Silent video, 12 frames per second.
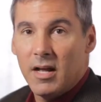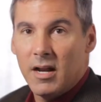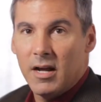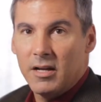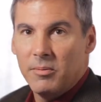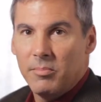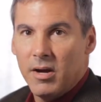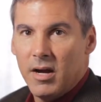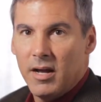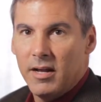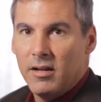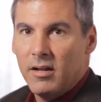not
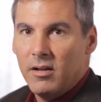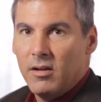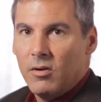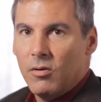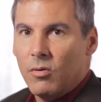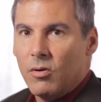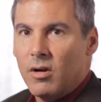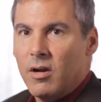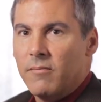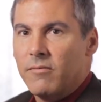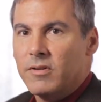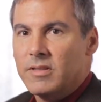occupied, or
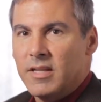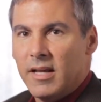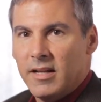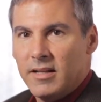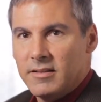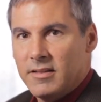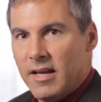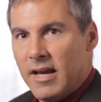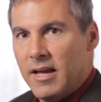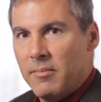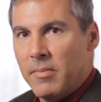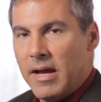comfort settings
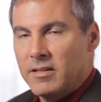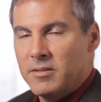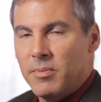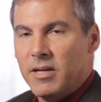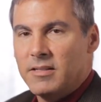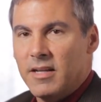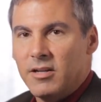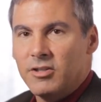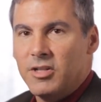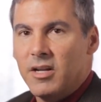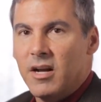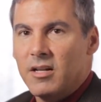that maximize
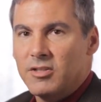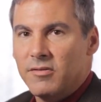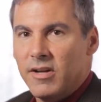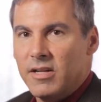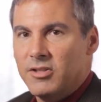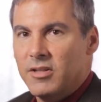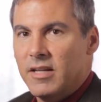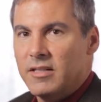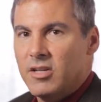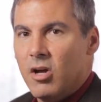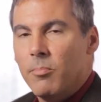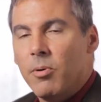energy conservation.
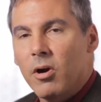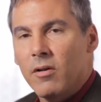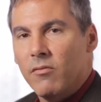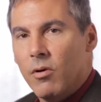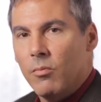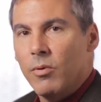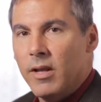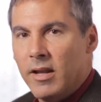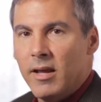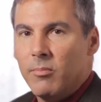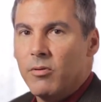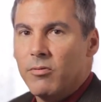That's all part of what we
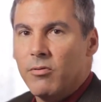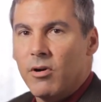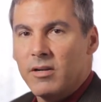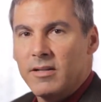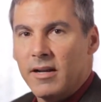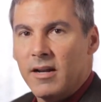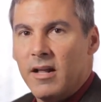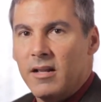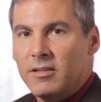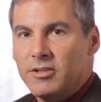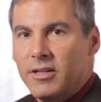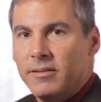enable through our
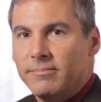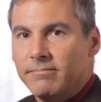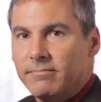technology.